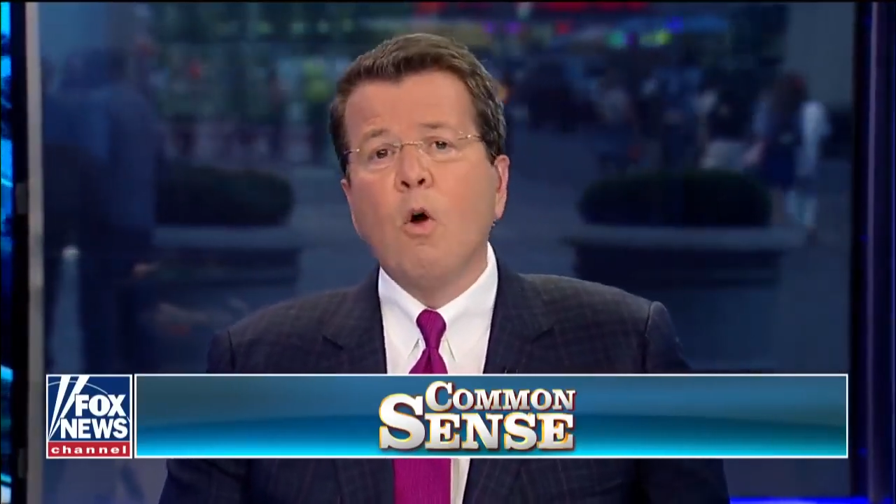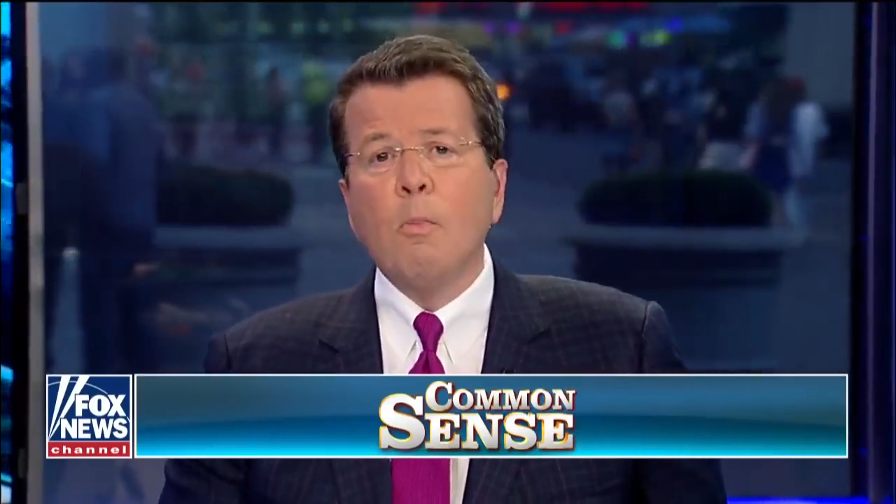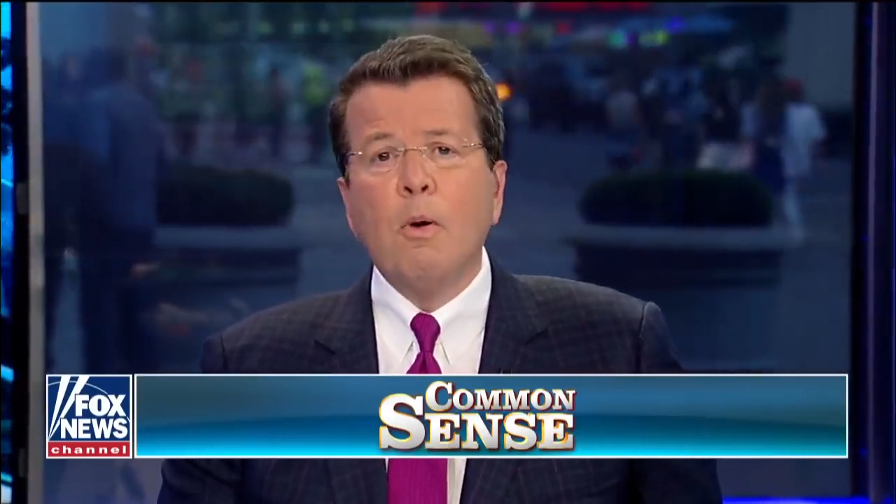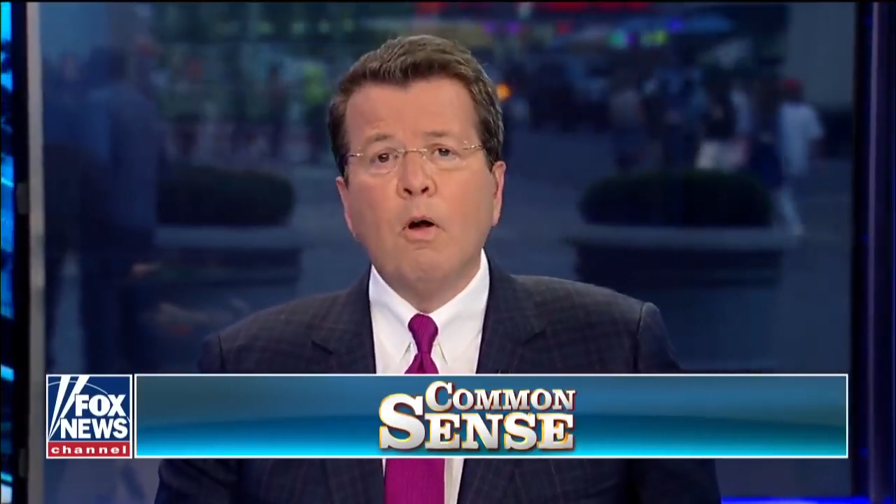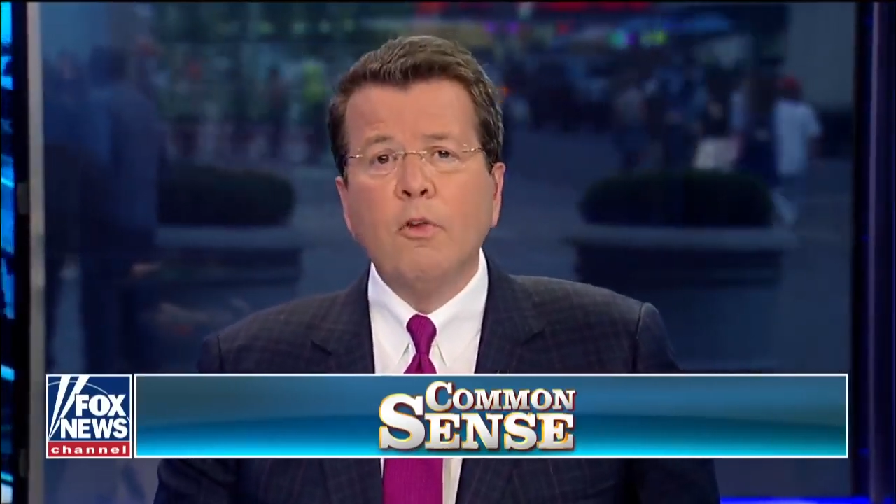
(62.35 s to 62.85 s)
call
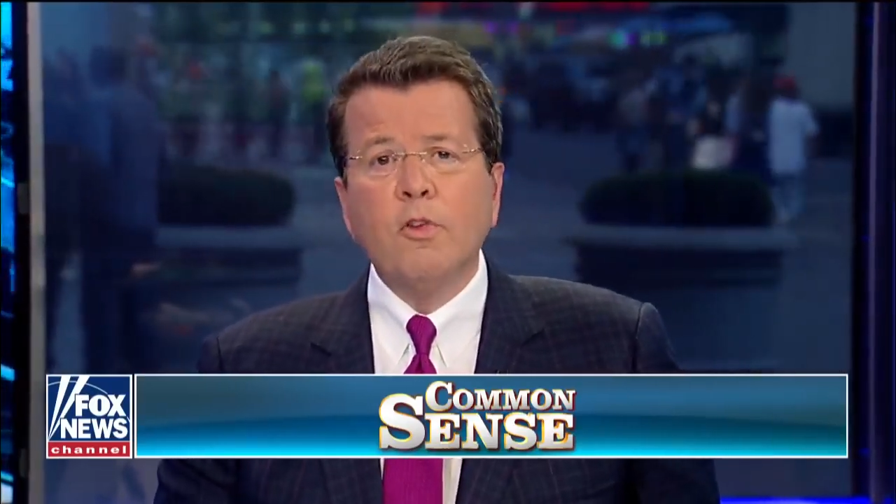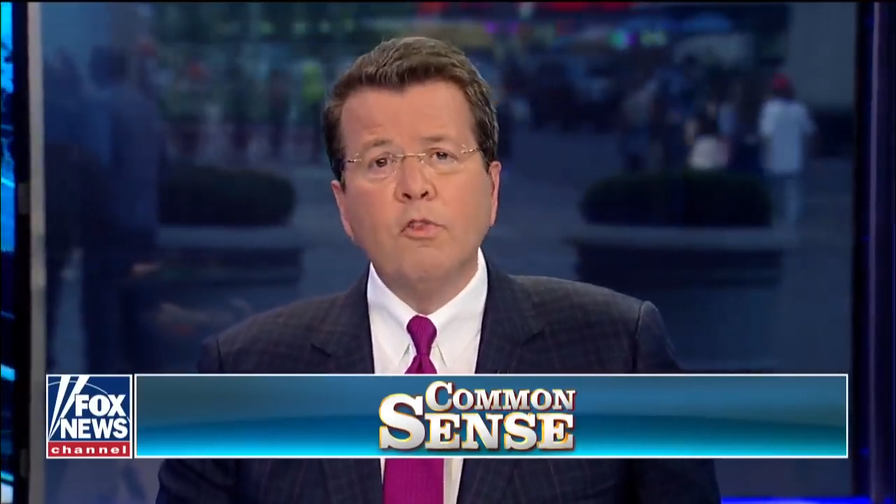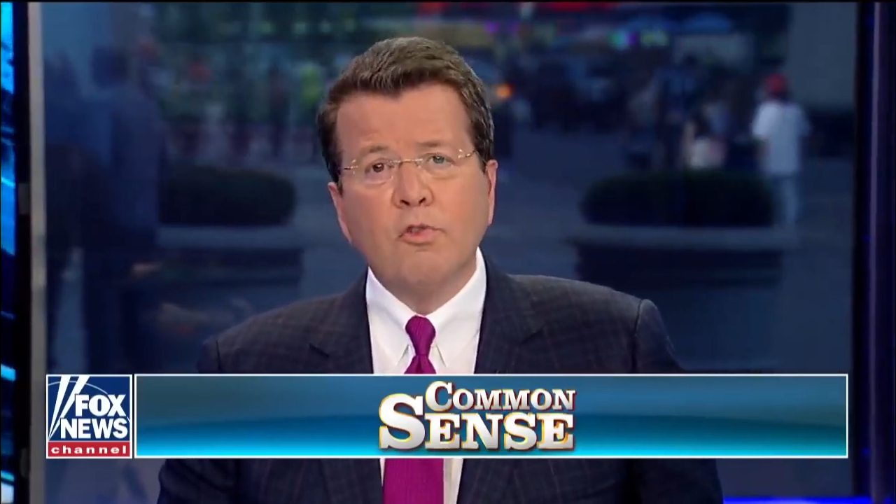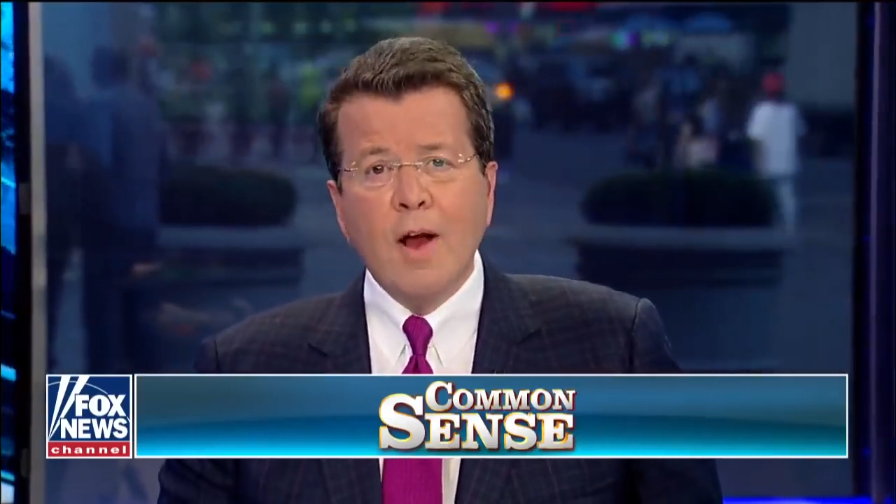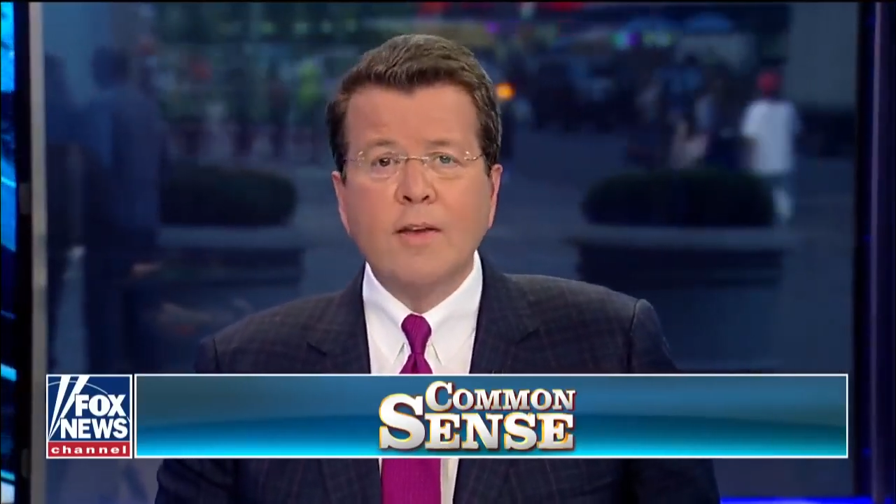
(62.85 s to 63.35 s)
balls
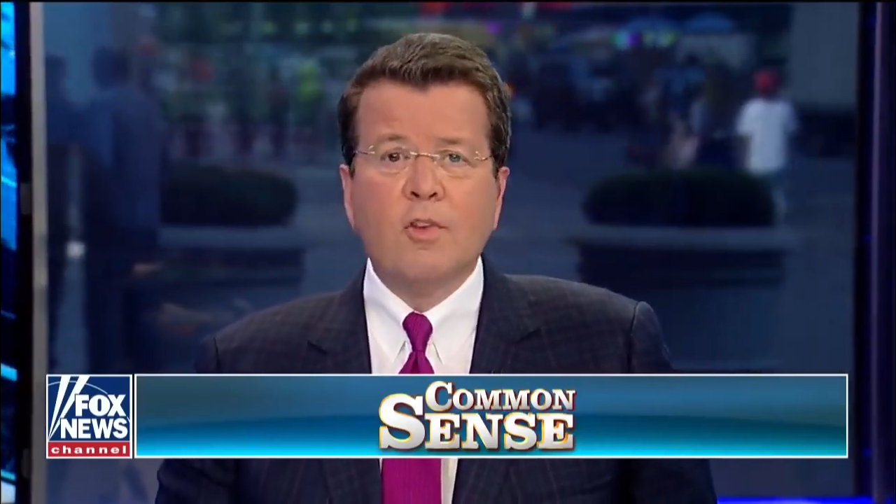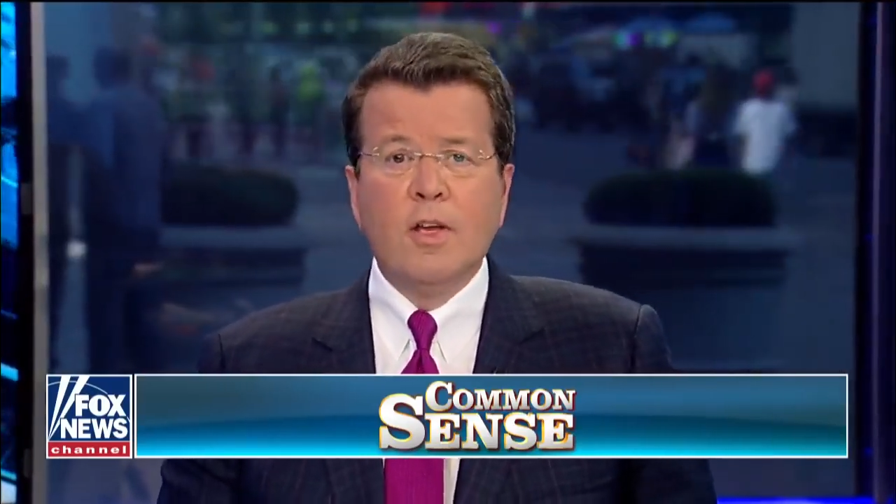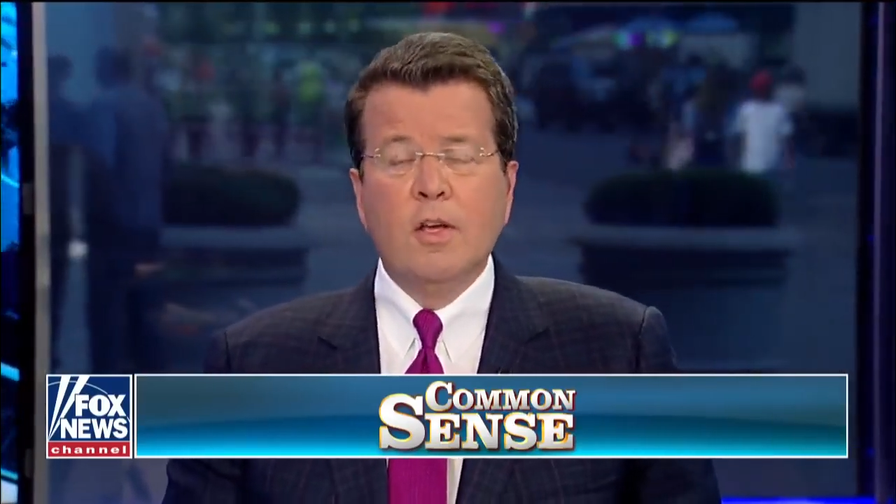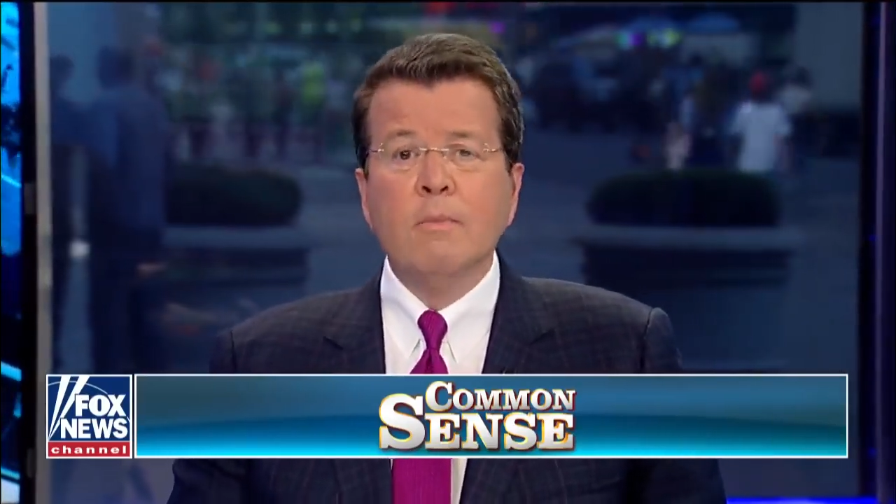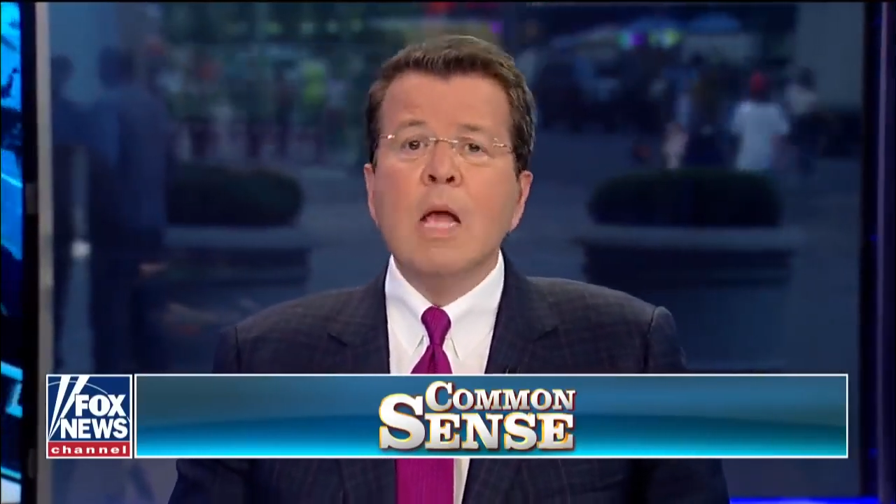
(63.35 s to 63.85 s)
and strikes
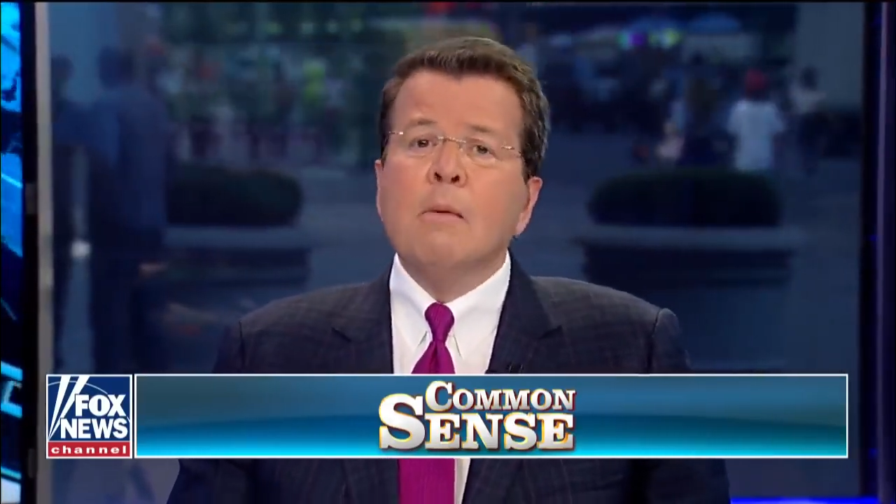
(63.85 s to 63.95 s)
on you.